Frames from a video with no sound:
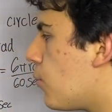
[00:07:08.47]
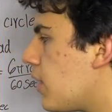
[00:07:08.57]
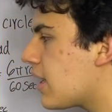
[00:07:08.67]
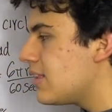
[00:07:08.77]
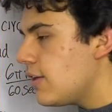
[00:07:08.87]
we
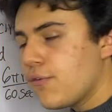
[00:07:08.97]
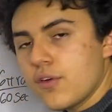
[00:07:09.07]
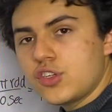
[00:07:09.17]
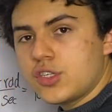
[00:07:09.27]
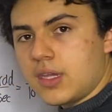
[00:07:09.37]
can
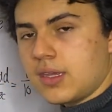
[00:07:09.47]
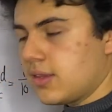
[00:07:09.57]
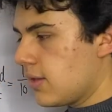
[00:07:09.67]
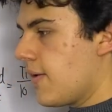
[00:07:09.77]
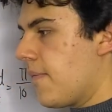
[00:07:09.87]

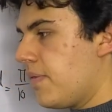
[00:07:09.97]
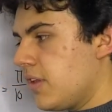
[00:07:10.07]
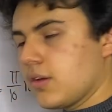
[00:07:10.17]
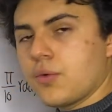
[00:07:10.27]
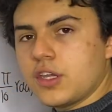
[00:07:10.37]
differentiate
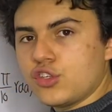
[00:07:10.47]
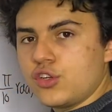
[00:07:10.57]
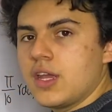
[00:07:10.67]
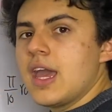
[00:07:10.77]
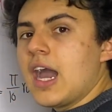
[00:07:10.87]
this
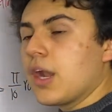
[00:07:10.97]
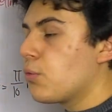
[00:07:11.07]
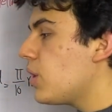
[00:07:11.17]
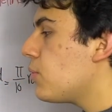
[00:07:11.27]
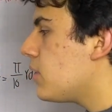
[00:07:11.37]
equation, and
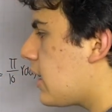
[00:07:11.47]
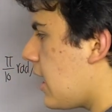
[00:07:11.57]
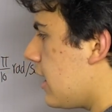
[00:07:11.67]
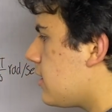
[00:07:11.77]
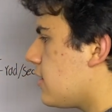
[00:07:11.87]
we will
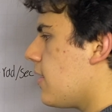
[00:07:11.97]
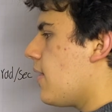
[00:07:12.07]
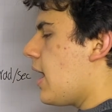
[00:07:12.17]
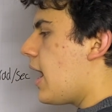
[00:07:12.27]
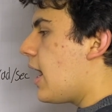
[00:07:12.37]
get
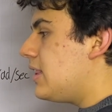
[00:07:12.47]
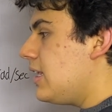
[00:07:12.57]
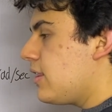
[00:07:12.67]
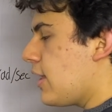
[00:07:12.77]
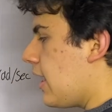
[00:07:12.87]
uh, d
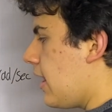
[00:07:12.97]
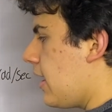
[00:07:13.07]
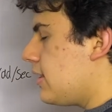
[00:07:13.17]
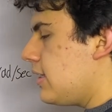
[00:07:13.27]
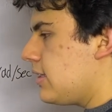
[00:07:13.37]

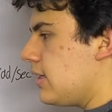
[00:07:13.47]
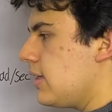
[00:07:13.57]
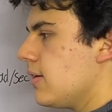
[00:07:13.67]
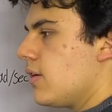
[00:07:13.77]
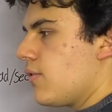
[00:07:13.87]
theta
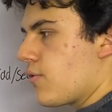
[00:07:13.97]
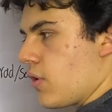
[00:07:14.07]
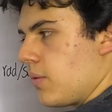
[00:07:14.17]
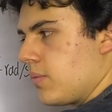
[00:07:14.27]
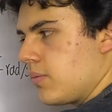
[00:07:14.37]
dt
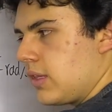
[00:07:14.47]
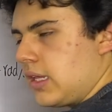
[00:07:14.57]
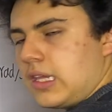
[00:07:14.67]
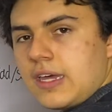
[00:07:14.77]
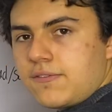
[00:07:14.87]
from the
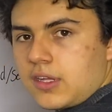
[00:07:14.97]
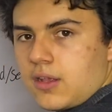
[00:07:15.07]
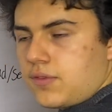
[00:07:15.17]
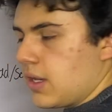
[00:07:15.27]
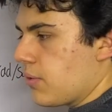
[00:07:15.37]
left side
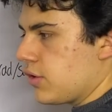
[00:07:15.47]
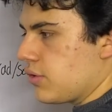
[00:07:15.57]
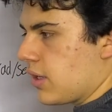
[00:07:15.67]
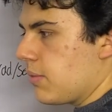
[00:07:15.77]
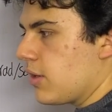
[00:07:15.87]
of the equation,
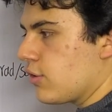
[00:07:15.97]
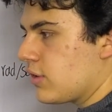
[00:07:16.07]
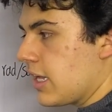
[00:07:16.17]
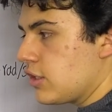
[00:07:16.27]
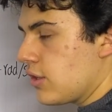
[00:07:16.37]
okay? Because
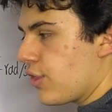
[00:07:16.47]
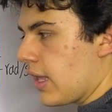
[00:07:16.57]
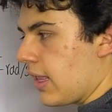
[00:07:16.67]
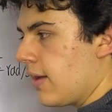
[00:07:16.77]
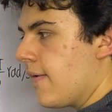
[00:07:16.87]
tangent
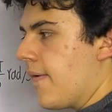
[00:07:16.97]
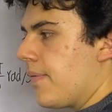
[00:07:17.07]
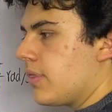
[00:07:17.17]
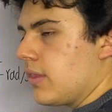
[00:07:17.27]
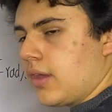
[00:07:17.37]
theta,
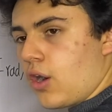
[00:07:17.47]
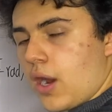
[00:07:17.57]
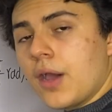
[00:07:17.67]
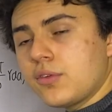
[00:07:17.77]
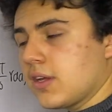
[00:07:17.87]
our
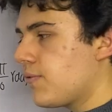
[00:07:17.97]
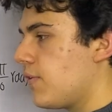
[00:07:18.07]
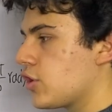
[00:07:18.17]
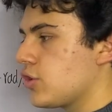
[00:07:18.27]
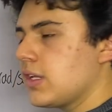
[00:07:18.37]
outside
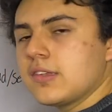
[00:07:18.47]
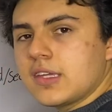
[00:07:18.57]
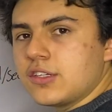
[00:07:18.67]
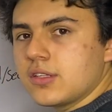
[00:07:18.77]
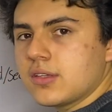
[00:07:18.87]
function is
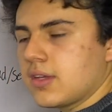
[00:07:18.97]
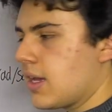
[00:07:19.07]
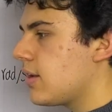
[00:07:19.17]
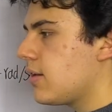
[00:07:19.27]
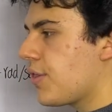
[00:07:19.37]
tangent,
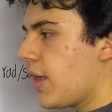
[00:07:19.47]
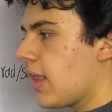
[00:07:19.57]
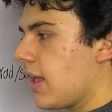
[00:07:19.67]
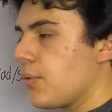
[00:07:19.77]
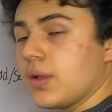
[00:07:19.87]
and
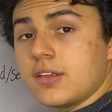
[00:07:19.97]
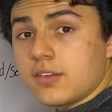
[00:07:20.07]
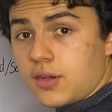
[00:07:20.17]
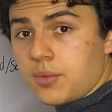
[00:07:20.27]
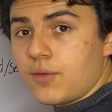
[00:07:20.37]
theta, well, it's
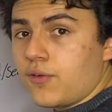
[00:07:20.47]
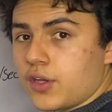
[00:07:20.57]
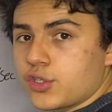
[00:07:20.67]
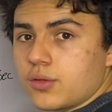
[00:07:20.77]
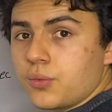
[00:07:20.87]
gonna be a
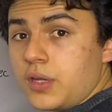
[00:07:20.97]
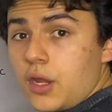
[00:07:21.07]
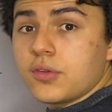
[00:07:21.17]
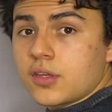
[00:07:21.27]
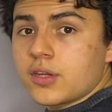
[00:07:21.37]
function. We know
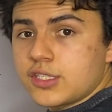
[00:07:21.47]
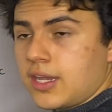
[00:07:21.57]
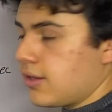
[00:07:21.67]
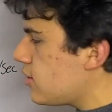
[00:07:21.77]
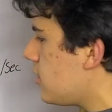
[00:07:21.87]
it's gonna
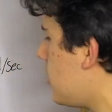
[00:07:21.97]
change